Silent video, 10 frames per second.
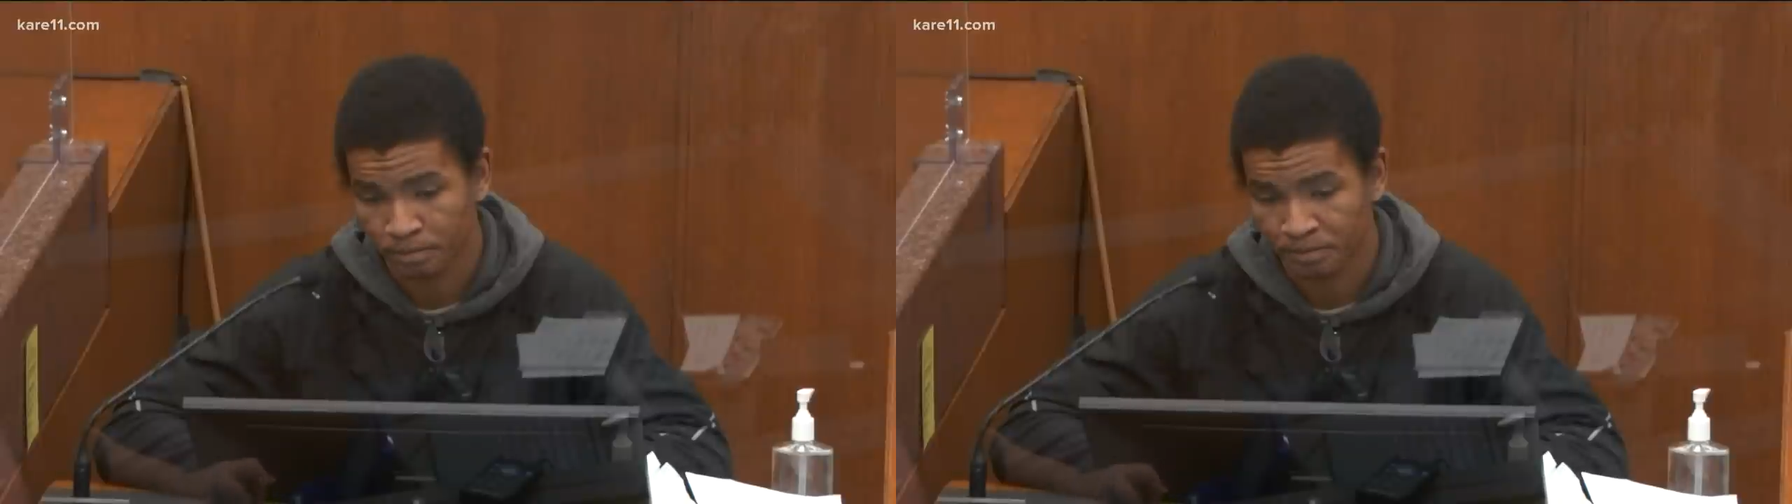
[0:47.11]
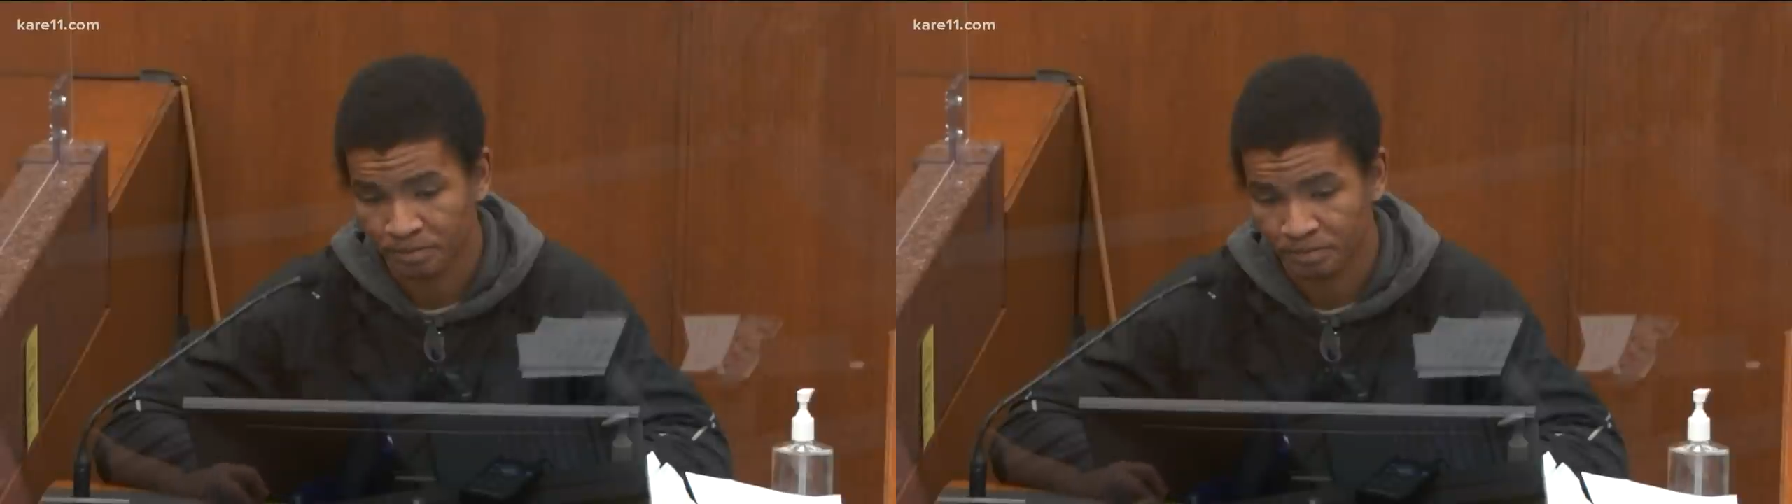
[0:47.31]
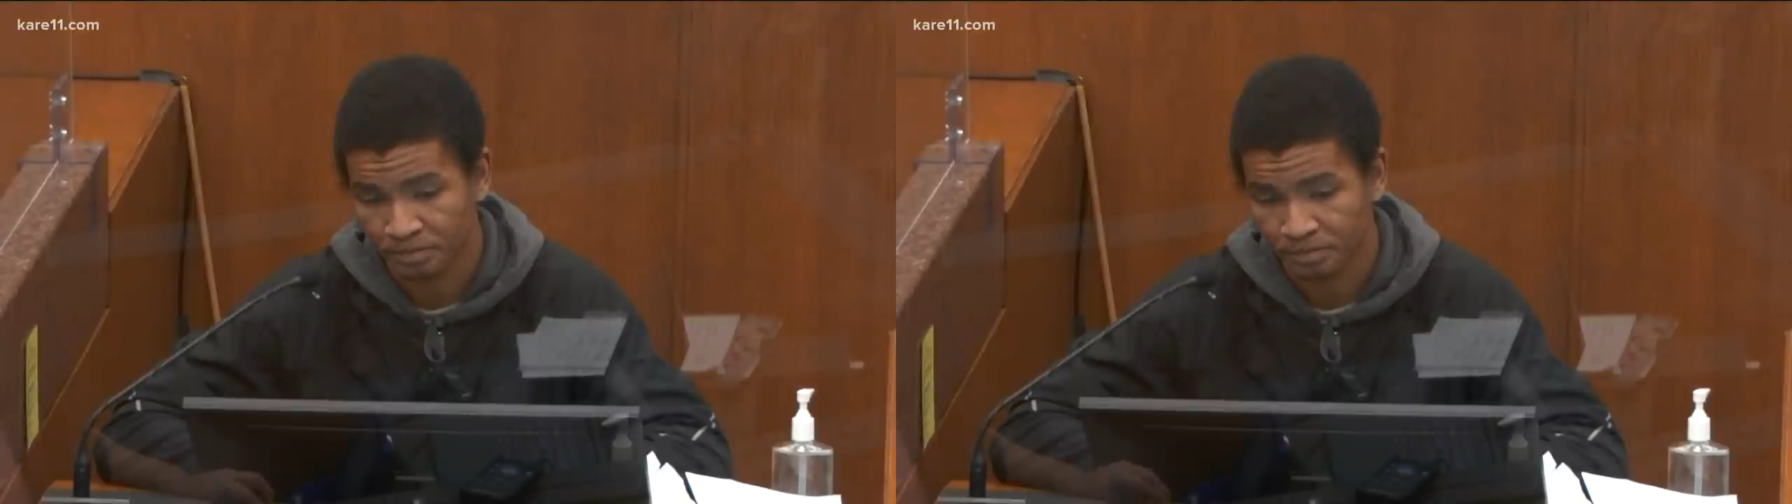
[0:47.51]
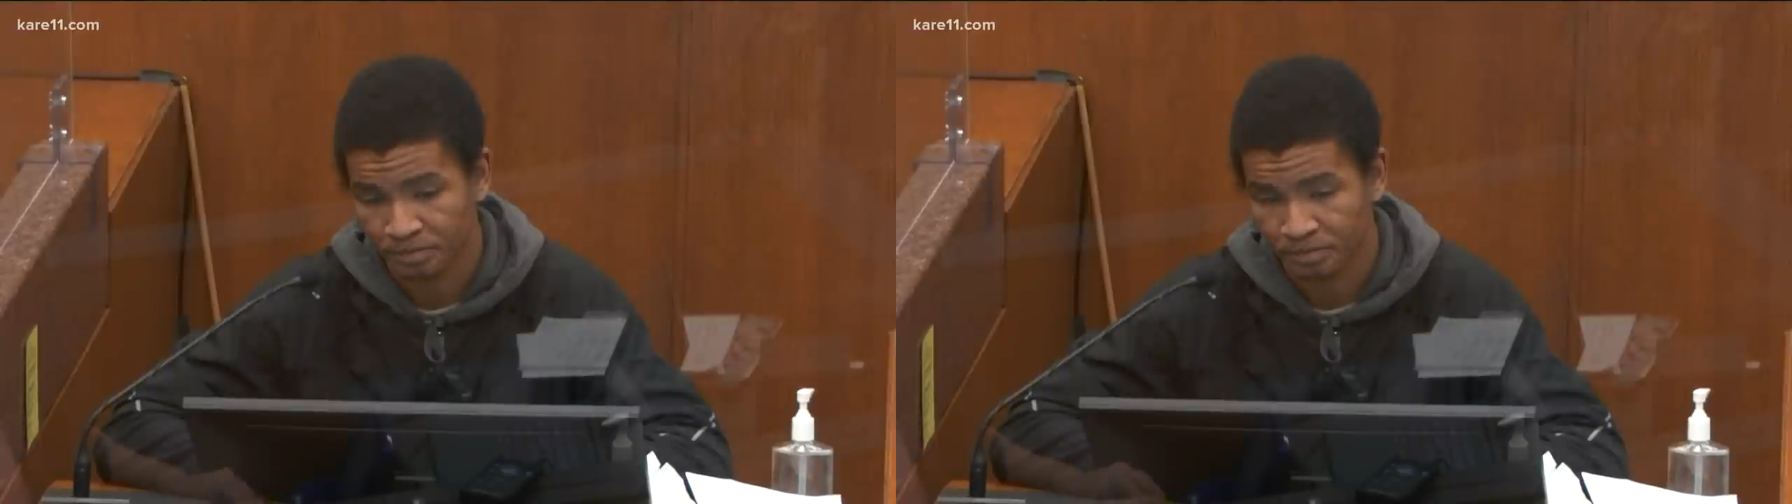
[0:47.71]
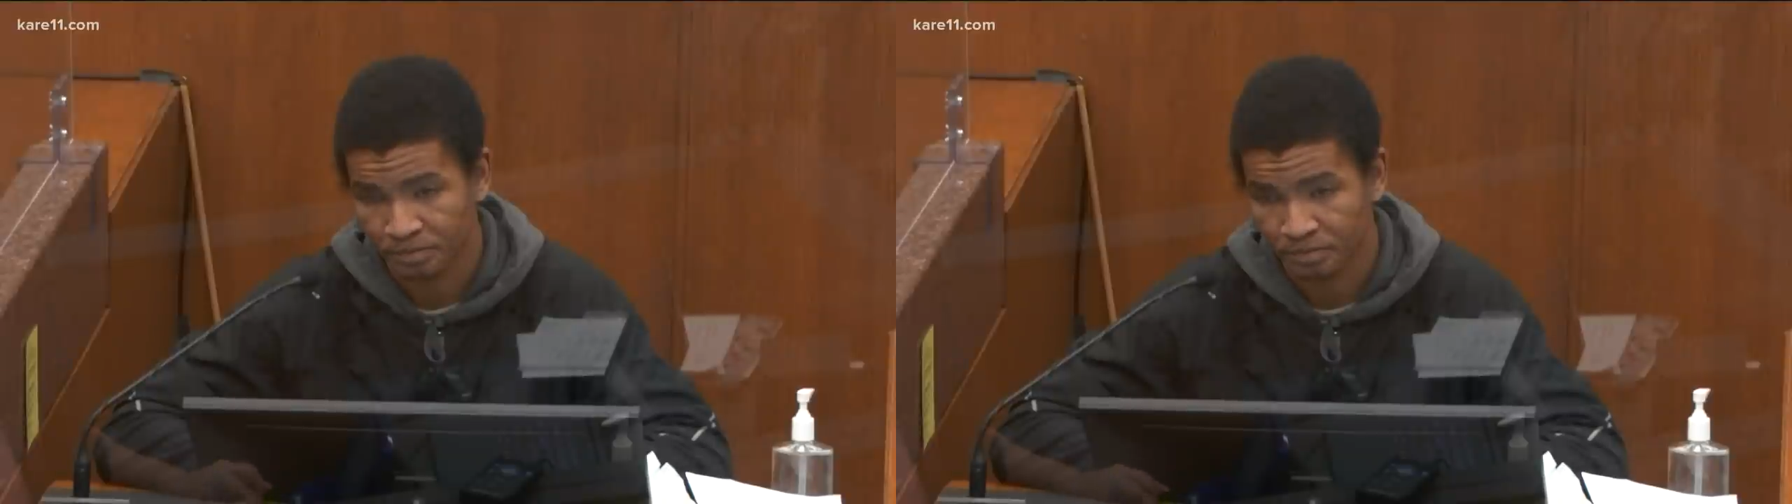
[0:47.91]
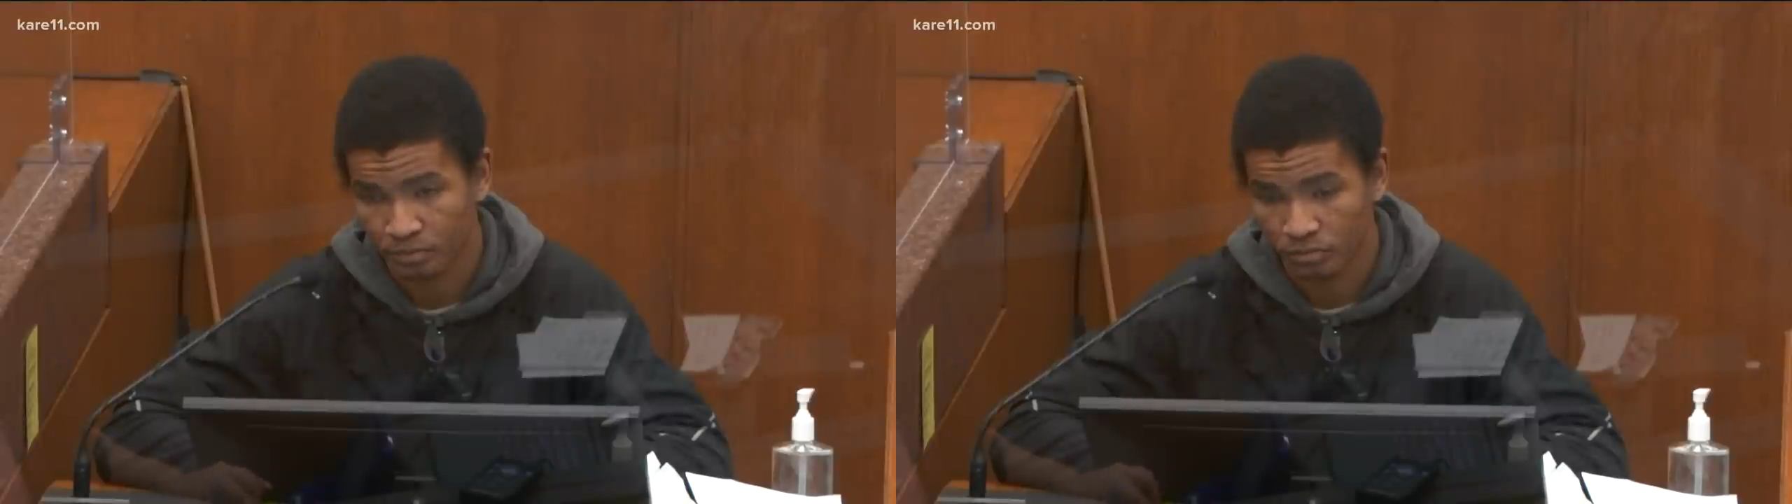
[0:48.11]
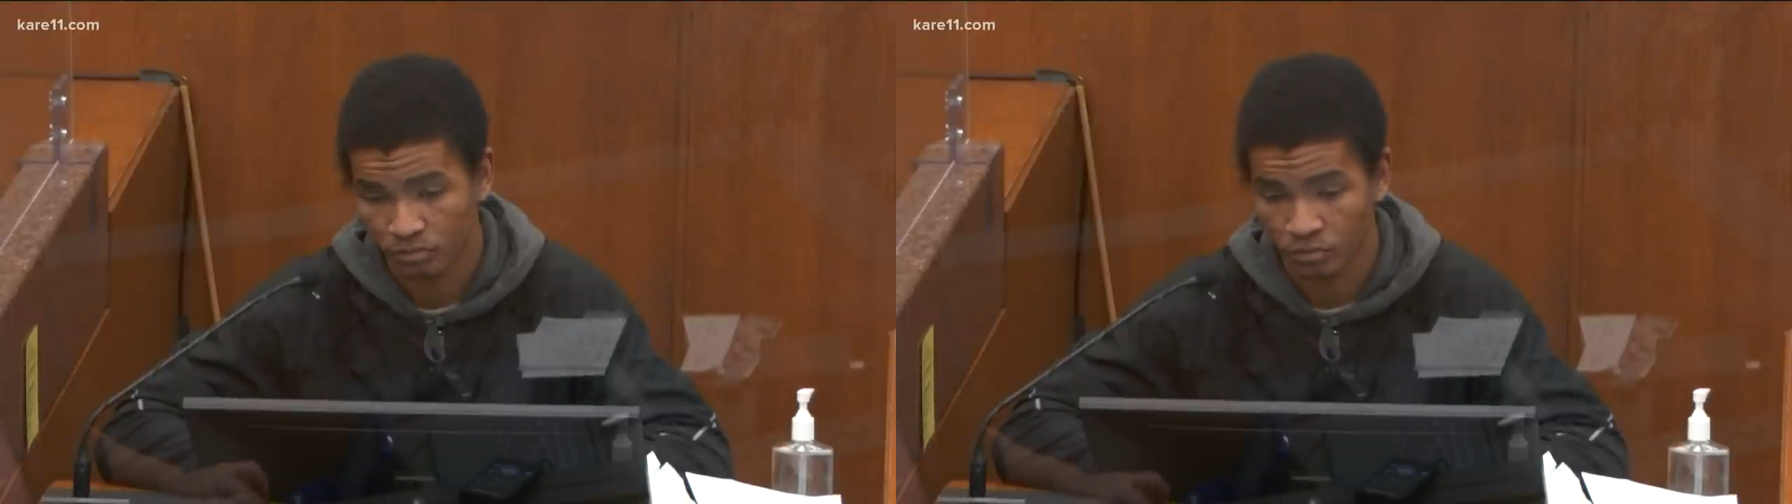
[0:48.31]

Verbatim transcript: What was going through your mind